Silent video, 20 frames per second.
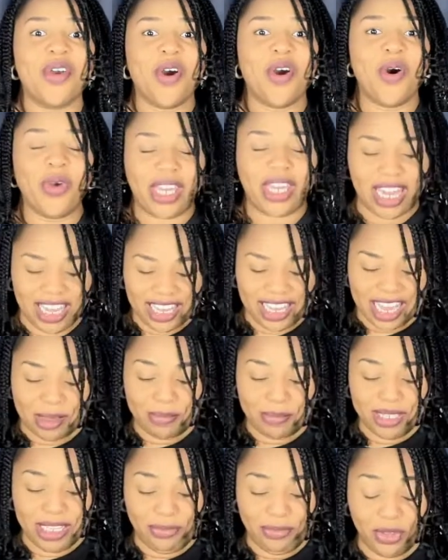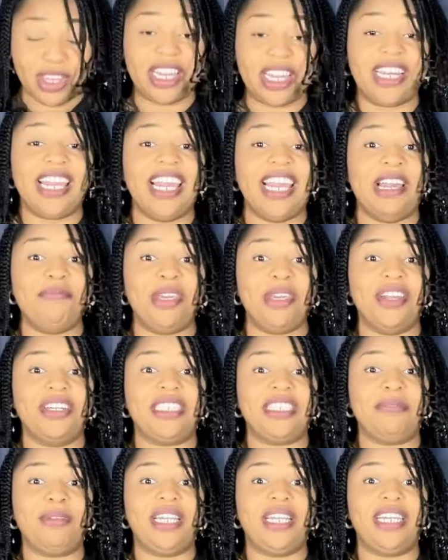Okay, I believe you can hear me
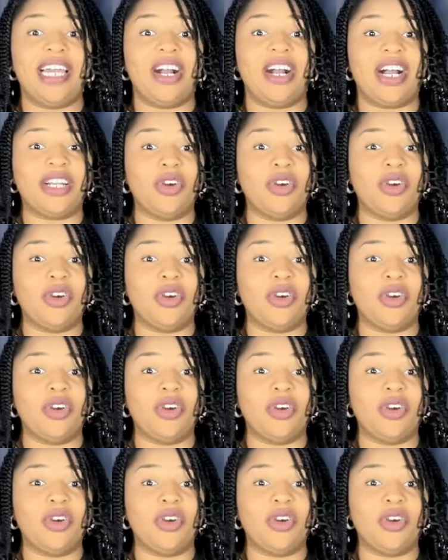audibly now,